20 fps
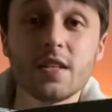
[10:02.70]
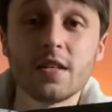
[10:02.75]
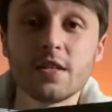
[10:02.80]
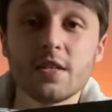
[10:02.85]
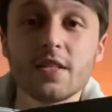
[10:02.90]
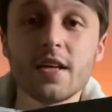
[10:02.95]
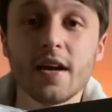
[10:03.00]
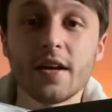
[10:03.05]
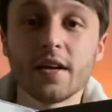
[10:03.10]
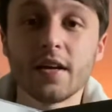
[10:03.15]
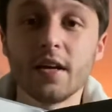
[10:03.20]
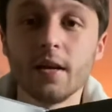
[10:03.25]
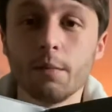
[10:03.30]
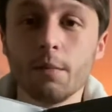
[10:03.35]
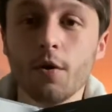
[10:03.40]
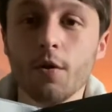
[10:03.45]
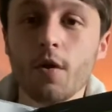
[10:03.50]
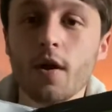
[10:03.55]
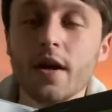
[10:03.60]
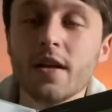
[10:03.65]
technically
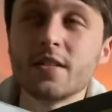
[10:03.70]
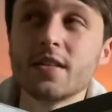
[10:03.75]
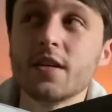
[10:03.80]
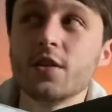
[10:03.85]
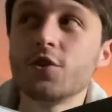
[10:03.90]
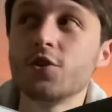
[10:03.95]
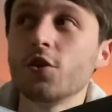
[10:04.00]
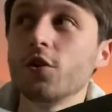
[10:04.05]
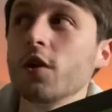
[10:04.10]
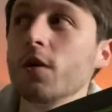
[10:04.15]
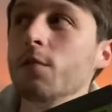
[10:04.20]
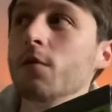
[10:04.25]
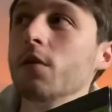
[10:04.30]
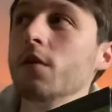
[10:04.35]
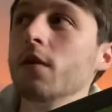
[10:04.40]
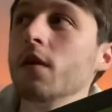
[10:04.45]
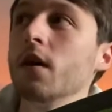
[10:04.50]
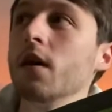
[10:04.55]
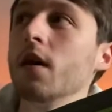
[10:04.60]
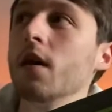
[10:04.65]
poor. Is it
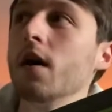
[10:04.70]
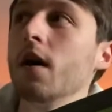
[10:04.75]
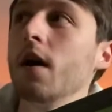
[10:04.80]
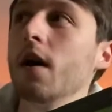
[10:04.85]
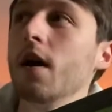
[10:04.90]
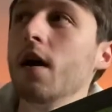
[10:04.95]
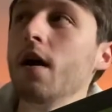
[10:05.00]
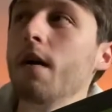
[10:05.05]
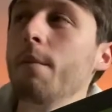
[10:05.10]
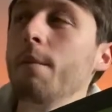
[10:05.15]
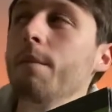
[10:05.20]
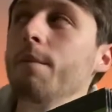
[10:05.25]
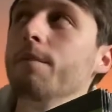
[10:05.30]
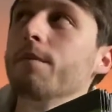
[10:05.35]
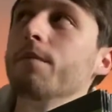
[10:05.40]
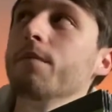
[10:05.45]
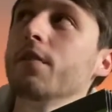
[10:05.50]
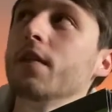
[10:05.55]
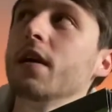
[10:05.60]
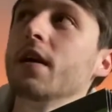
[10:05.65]
enjoyable?
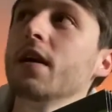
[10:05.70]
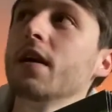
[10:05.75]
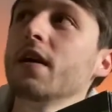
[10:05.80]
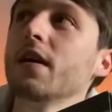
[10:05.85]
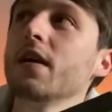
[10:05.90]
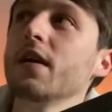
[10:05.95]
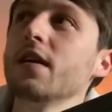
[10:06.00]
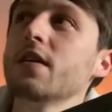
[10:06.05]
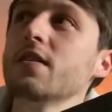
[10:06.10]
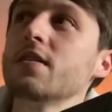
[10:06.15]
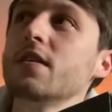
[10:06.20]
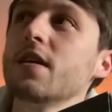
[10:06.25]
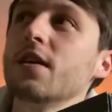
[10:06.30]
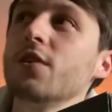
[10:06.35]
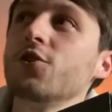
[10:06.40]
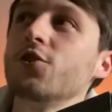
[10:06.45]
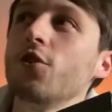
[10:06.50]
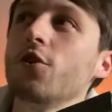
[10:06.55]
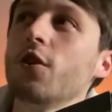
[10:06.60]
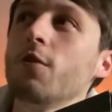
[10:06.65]
It is
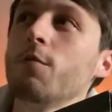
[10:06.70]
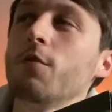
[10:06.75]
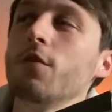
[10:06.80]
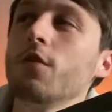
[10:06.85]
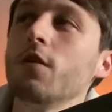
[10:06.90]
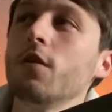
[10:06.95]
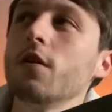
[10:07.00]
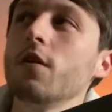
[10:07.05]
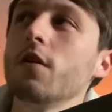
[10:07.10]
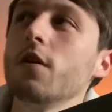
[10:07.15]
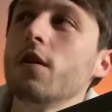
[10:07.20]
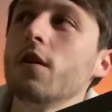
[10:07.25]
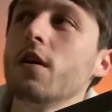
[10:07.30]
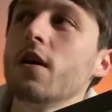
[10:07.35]
enjoyable